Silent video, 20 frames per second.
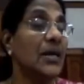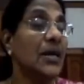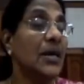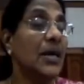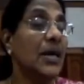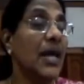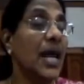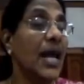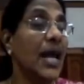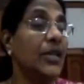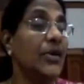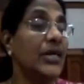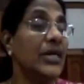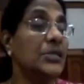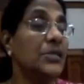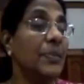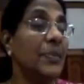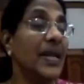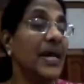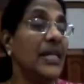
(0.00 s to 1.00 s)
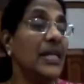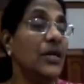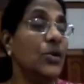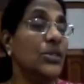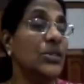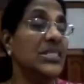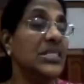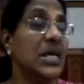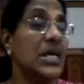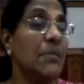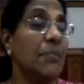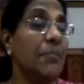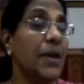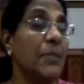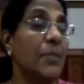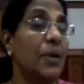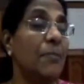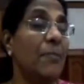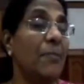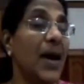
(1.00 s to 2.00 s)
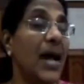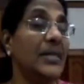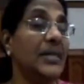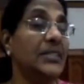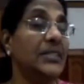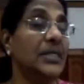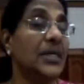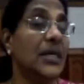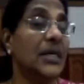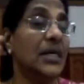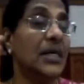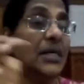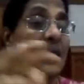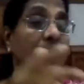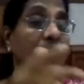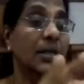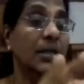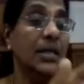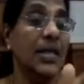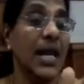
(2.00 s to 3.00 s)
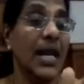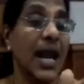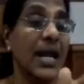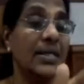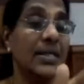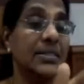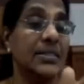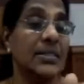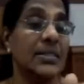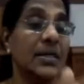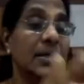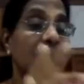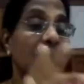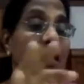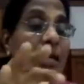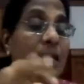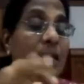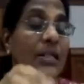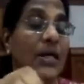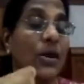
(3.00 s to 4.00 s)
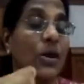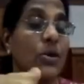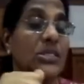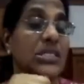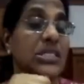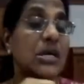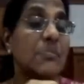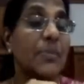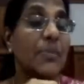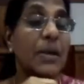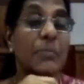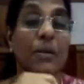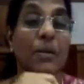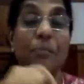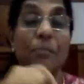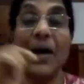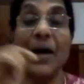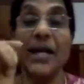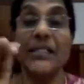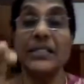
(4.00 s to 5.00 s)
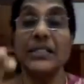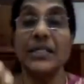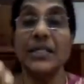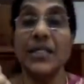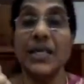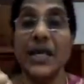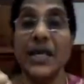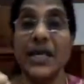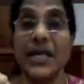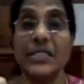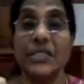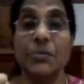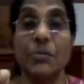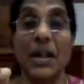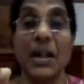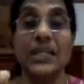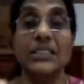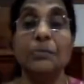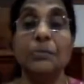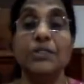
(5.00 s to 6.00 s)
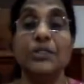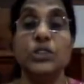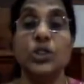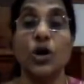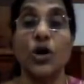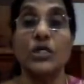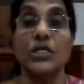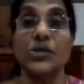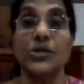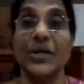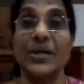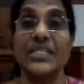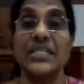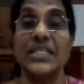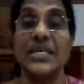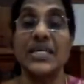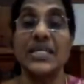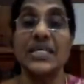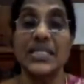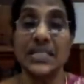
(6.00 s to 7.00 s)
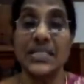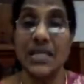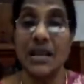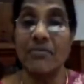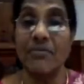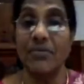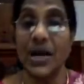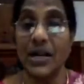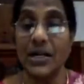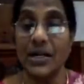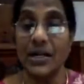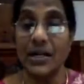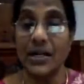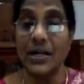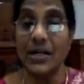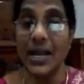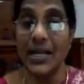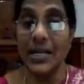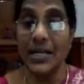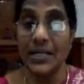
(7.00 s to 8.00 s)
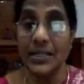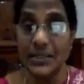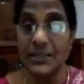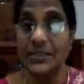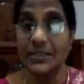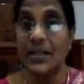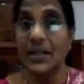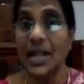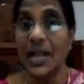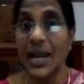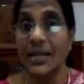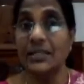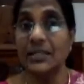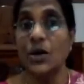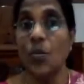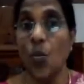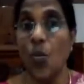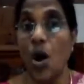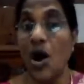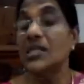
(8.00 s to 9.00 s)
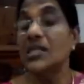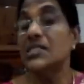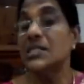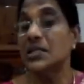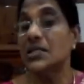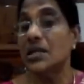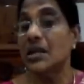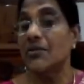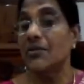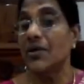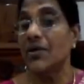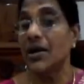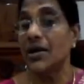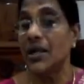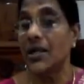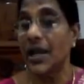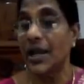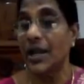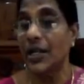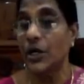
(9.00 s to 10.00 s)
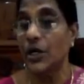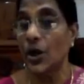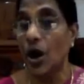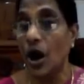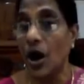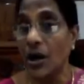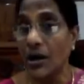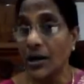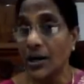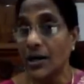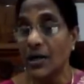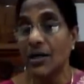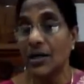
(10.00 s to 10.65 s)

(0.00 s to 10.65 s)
Can you explain question paper pattern? Yes. The question paper pattern is multiple choice questions given like the ones given in your